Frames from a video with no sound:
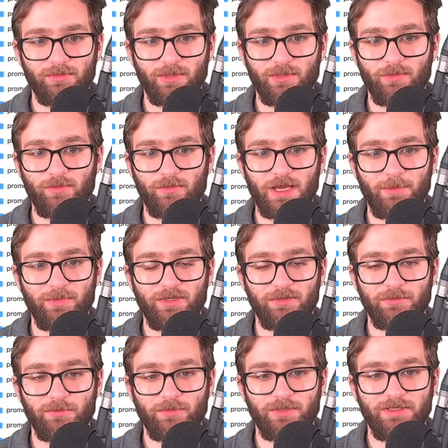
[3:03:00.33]
to grab
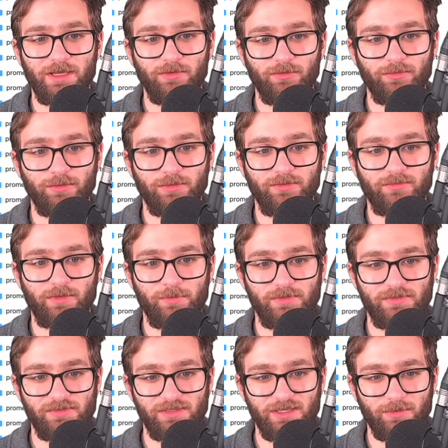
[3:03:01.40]
credentials from a
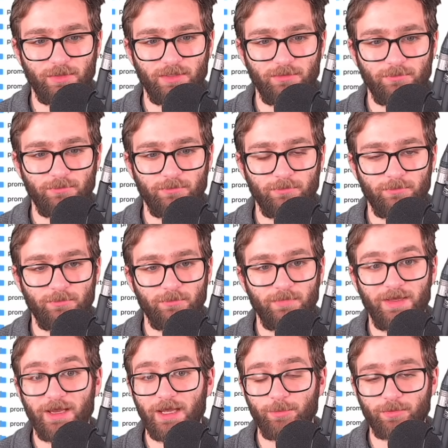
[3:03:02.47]
secret,
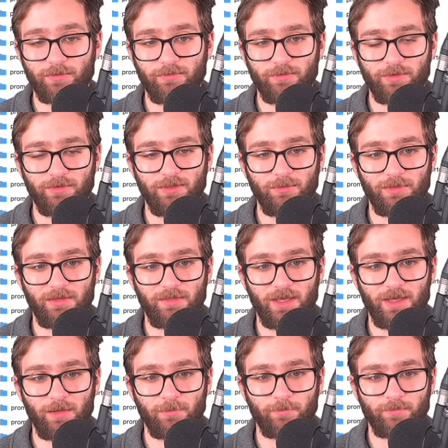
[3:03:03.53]
I prefer doing
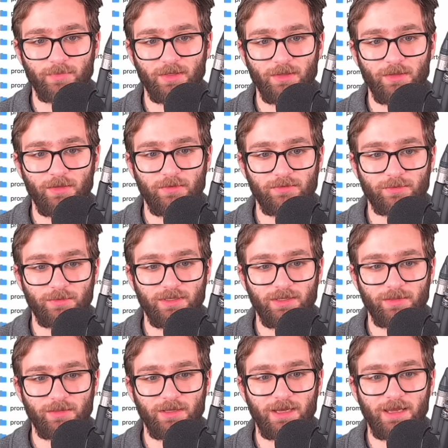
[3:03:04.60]
that. So
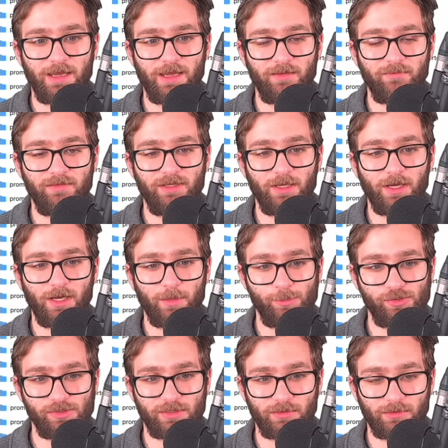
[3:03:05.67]
here I have the
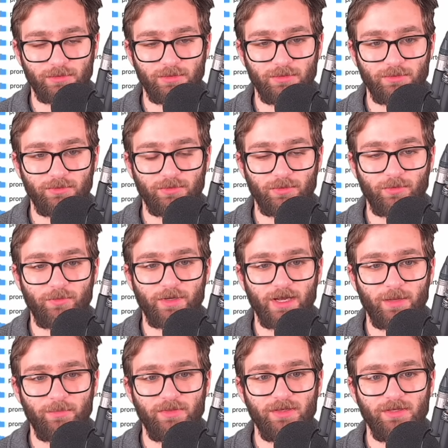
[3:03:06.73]
option to
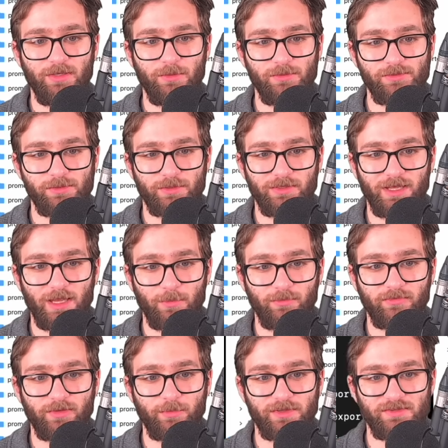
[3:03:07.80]
grab the username from a